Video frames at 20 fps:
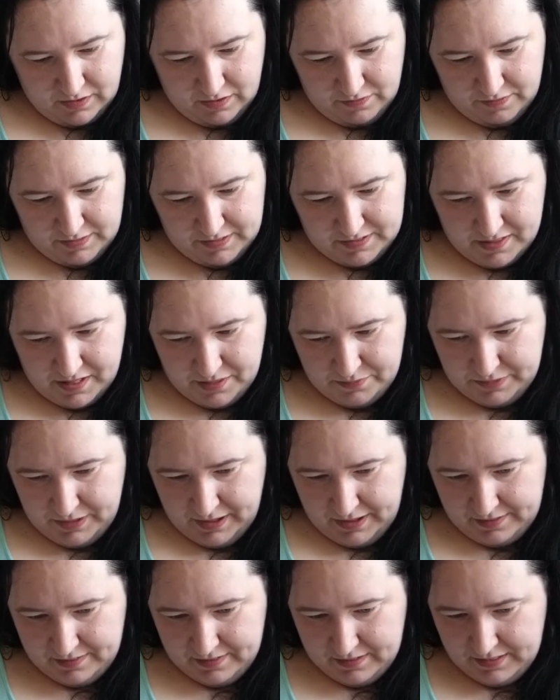Definitely, is anyone
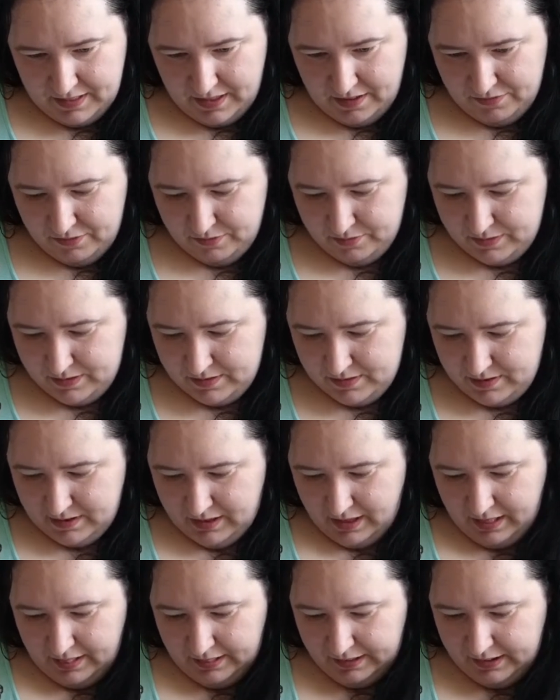else in there from the
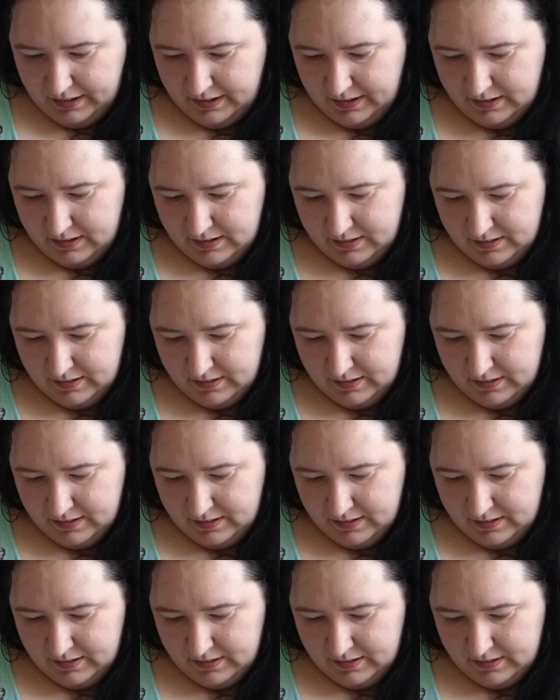telly?